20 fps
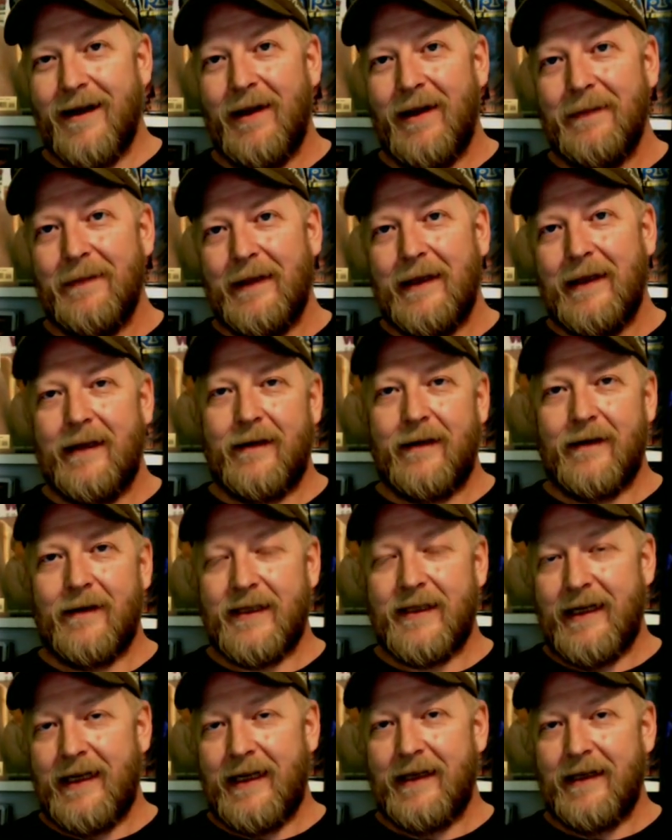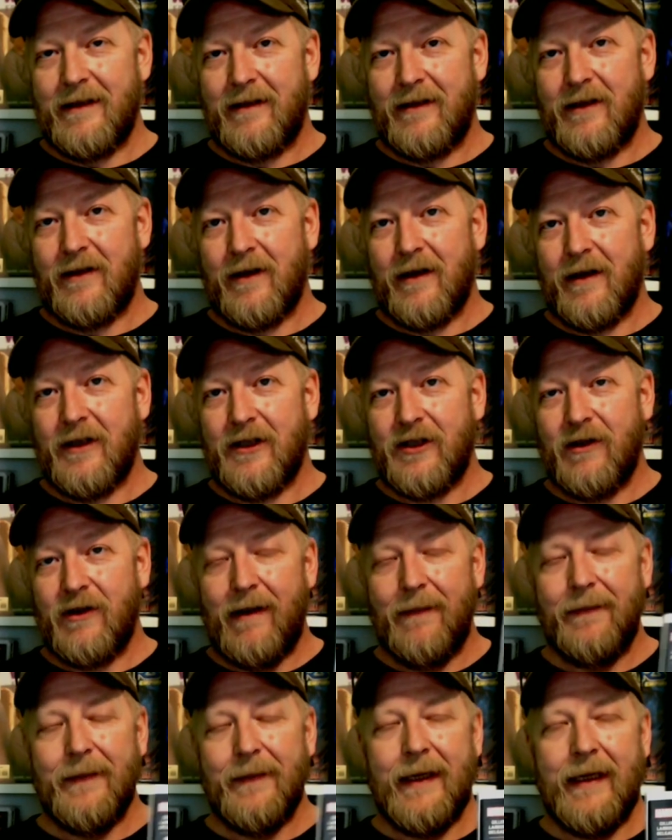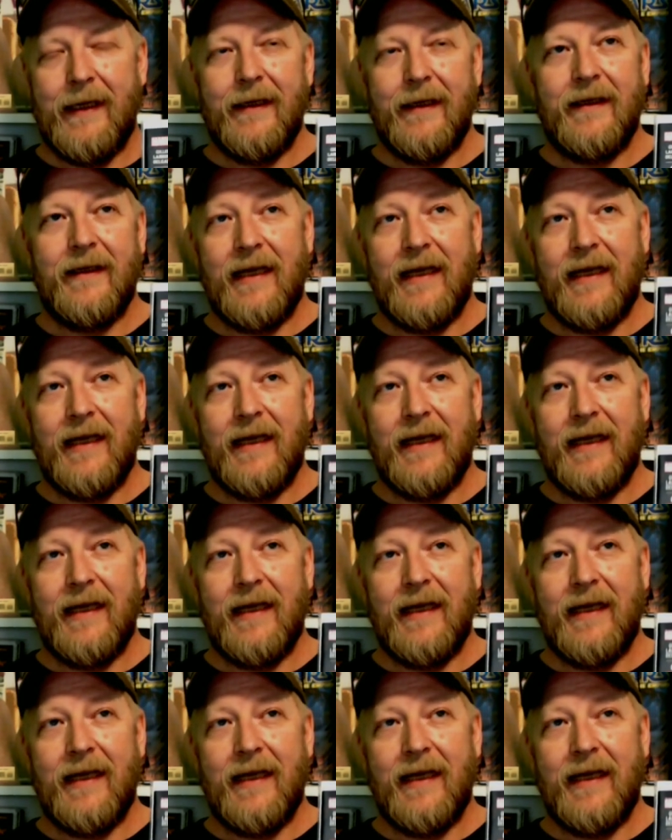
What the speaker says: and they're saying that they're going to show up in The